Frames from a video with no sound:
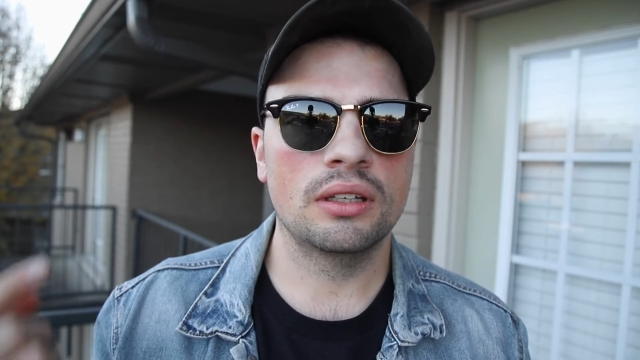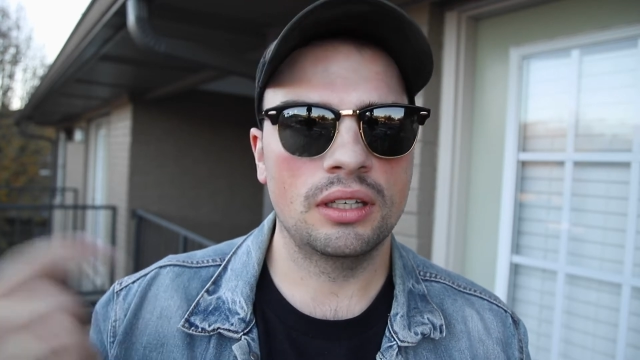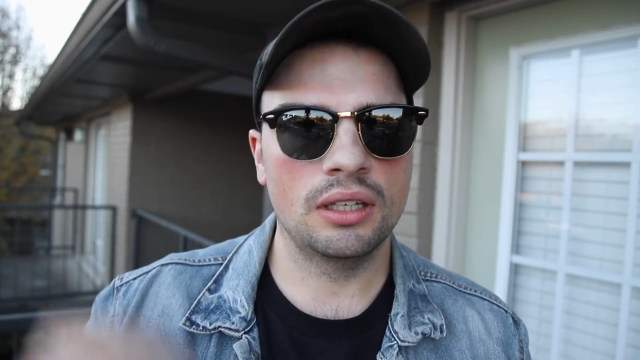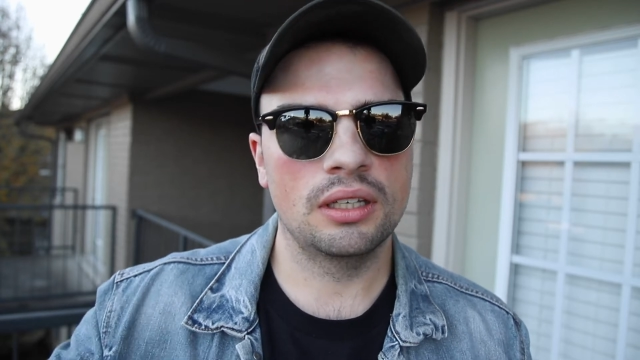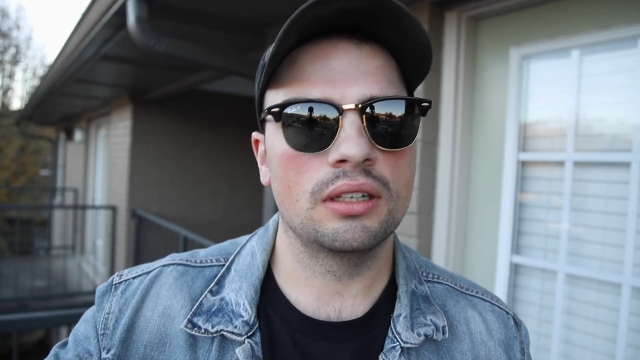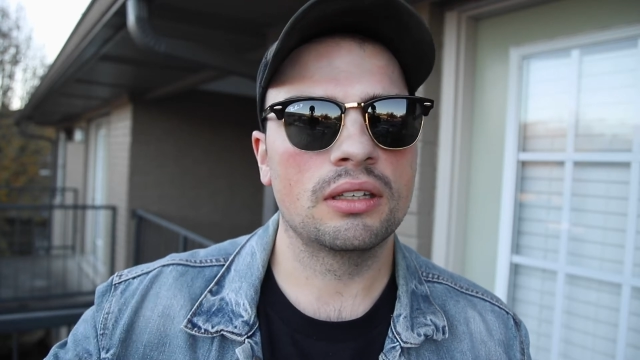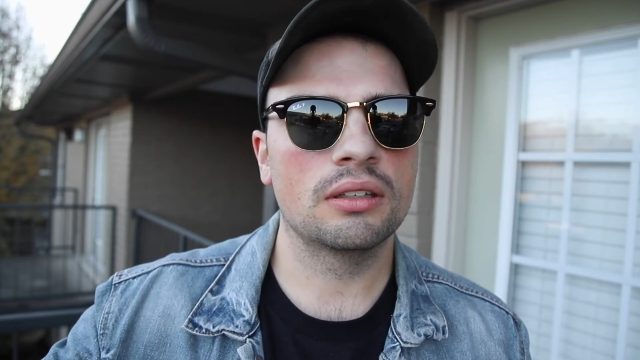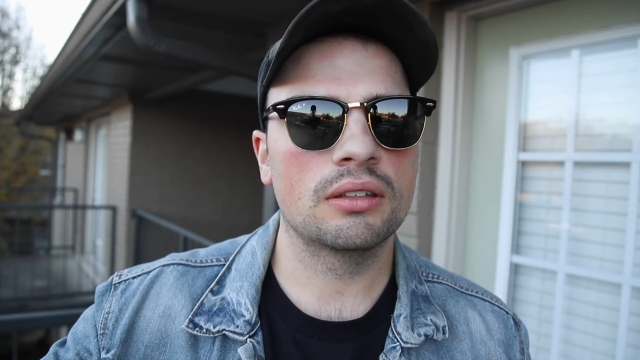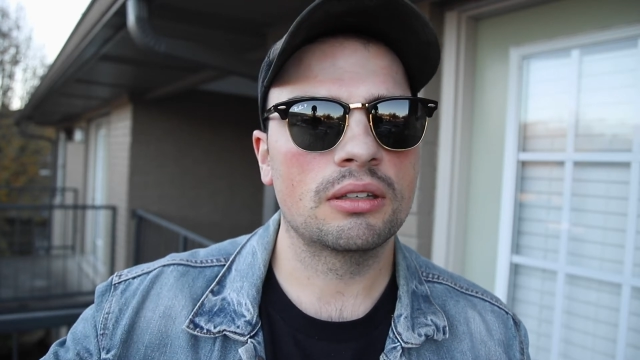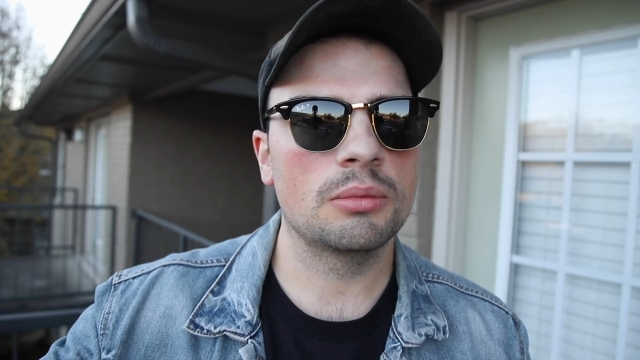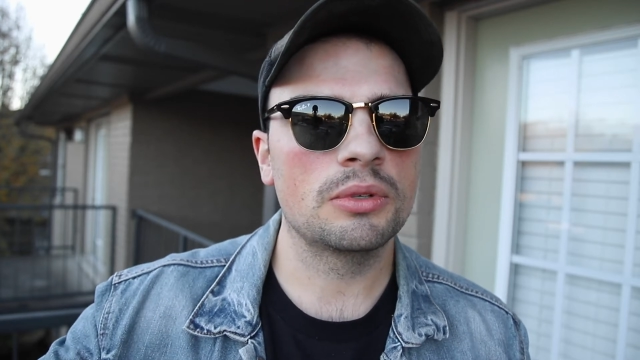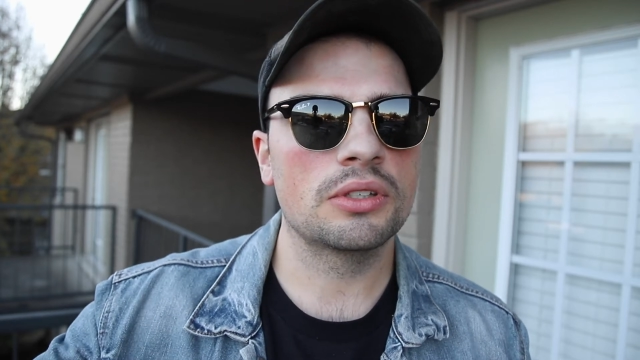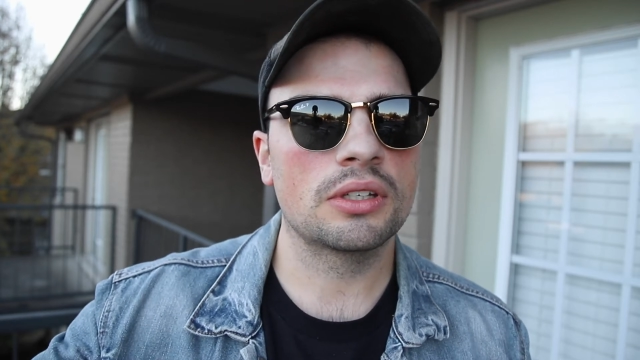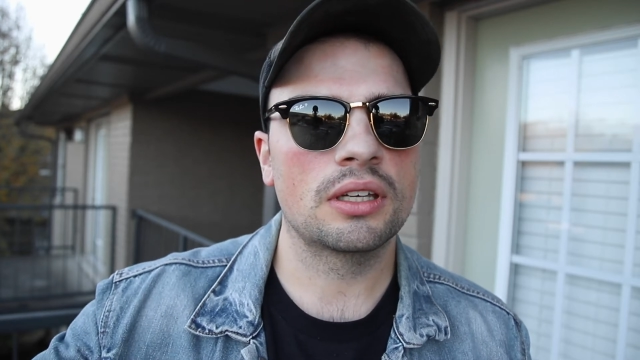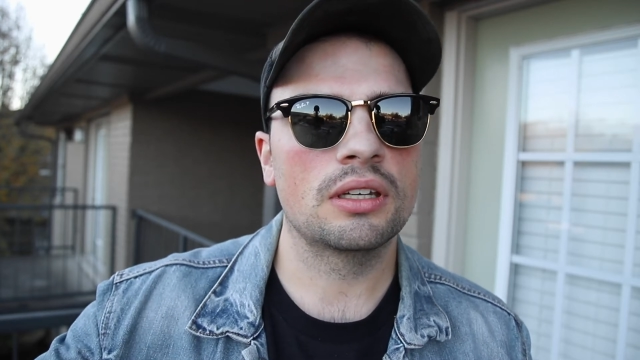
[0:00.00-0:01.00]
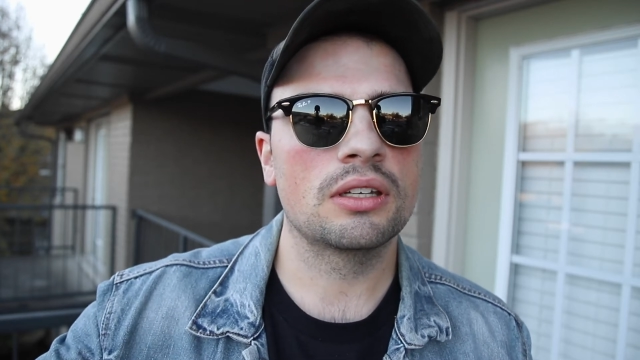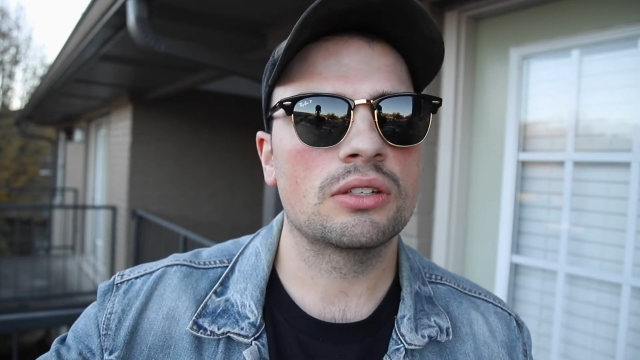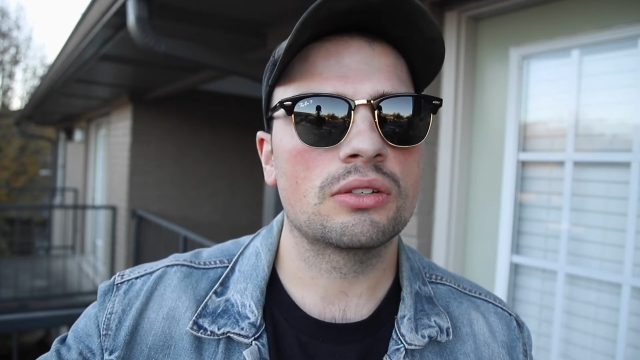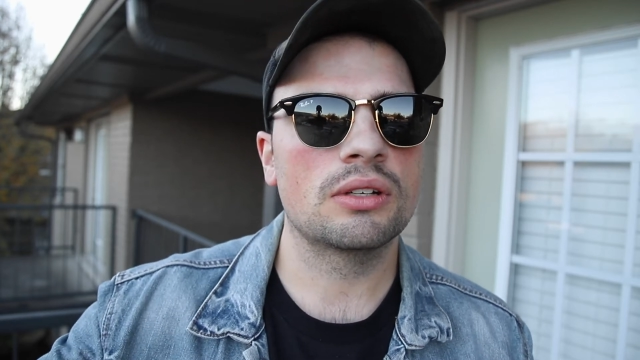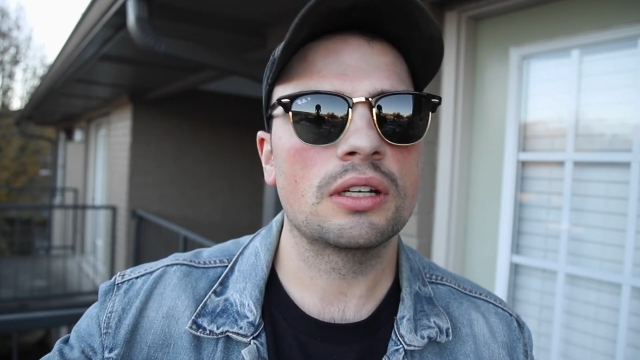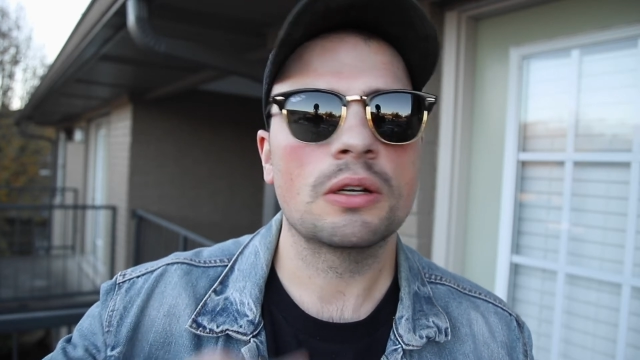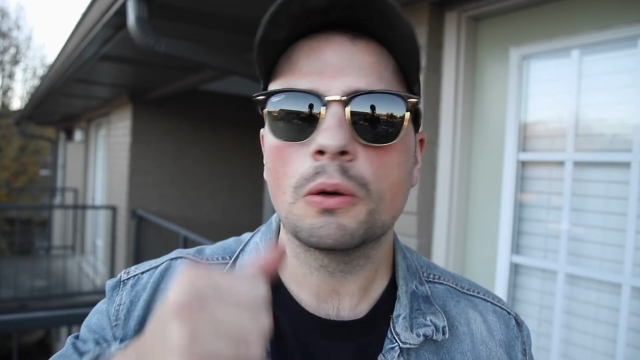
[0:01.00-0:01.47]
in the music
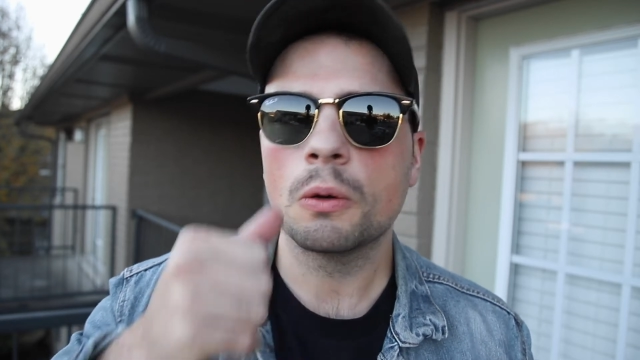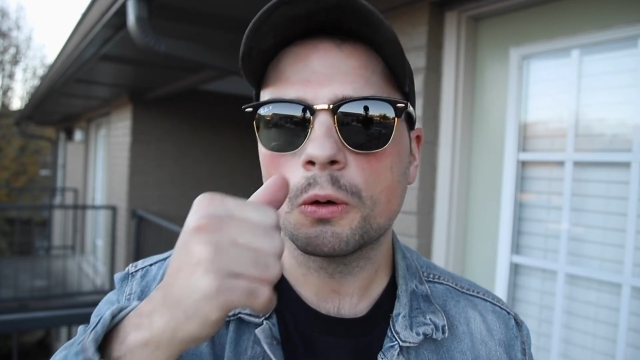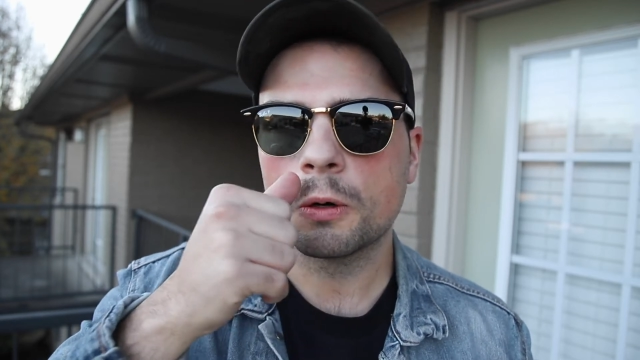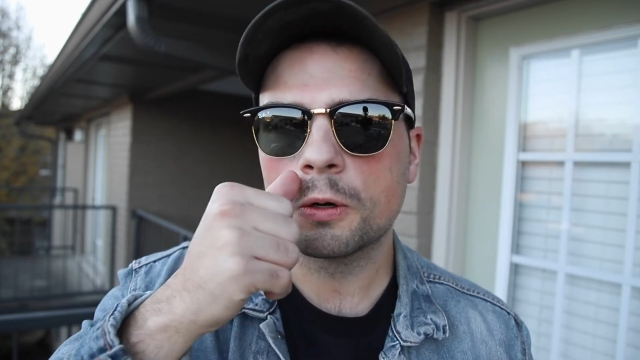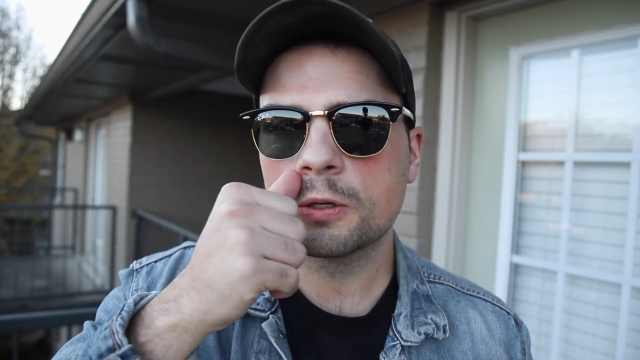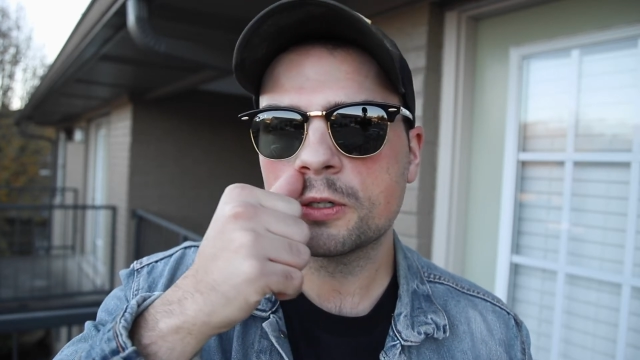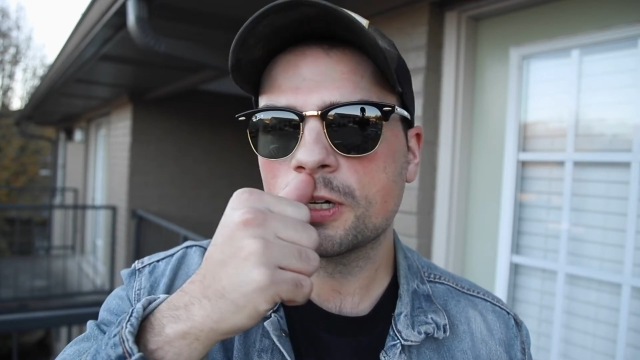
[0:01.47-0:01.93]
industry or